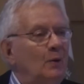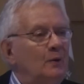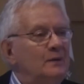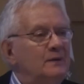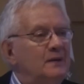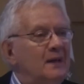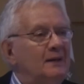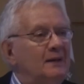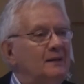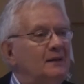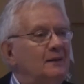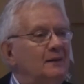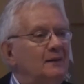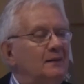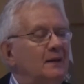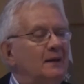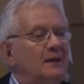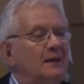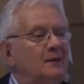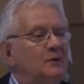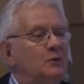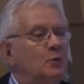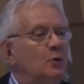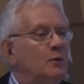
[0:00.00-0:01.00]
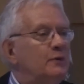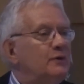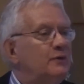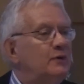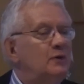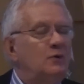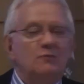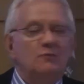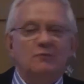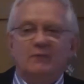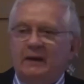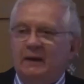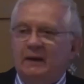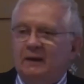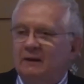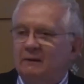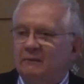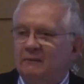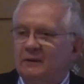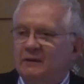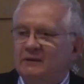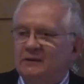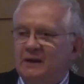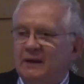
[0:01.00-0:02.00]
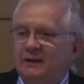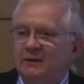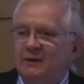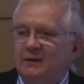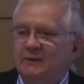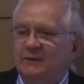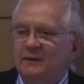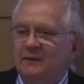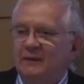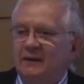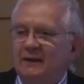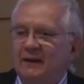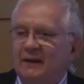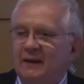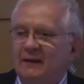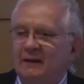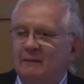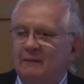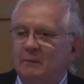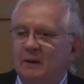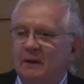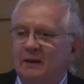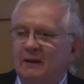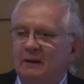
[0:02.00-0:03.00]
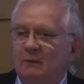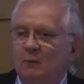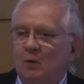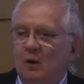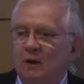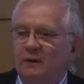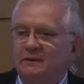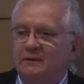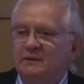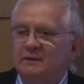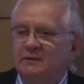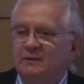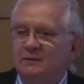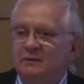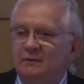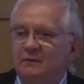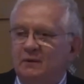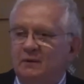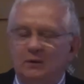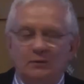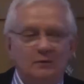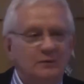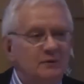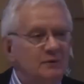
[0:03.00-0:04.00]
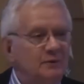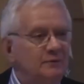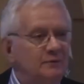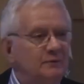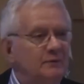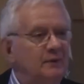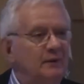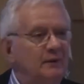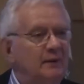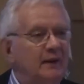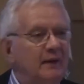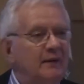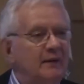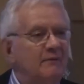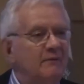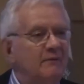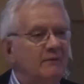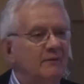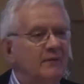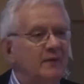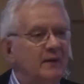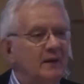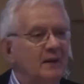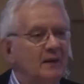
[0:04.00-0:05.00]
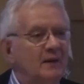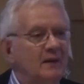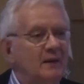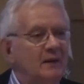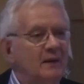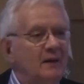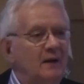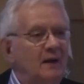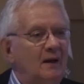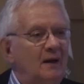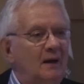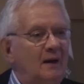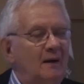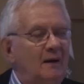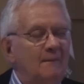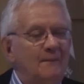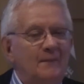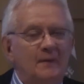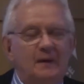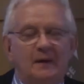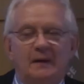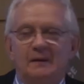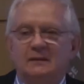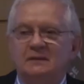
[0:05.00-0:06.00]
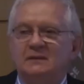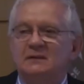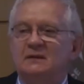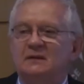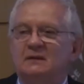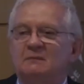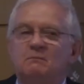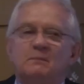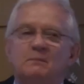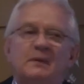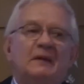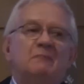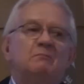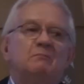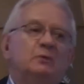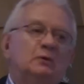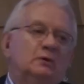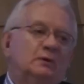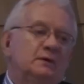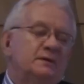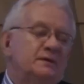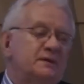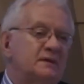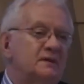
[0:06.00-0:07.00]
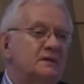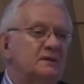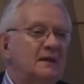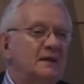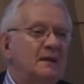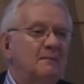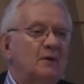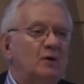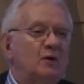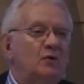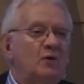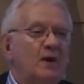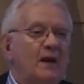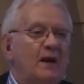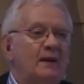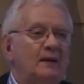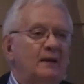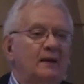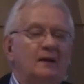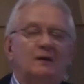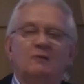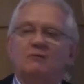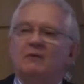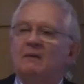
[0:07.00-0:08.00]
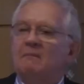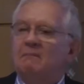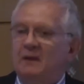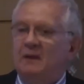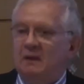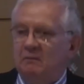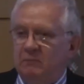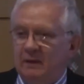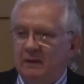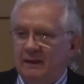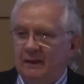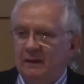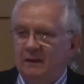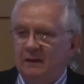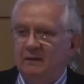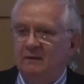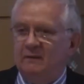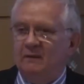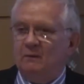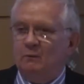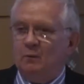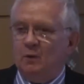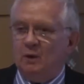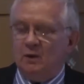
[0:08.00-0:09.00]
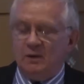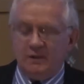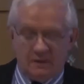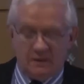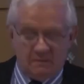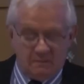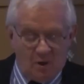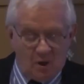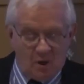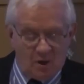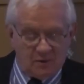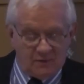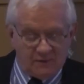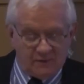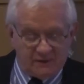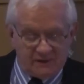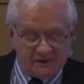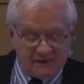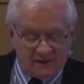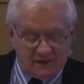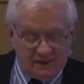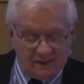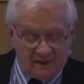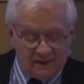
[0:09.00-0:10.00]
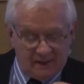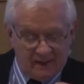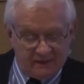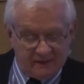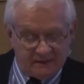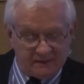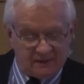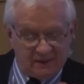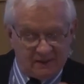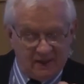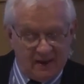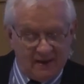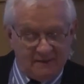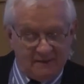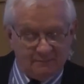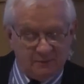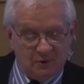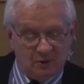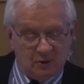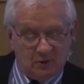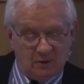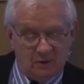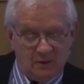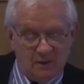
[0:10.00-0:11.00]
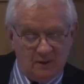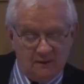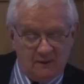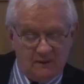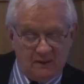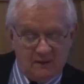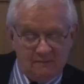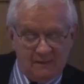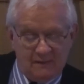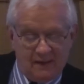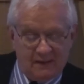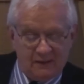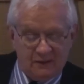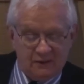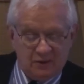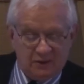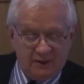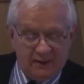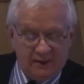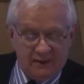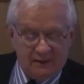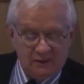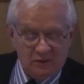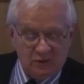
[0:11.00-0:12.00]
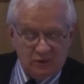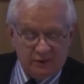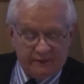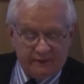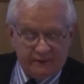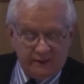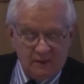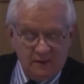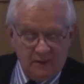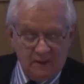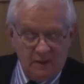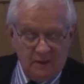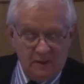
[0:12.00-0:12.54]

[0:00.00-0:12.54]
Or take a look at North Korea, which I don't think anybody wants to go to live. It's the People's Democratic Republic. The word democracy has captured the imagination.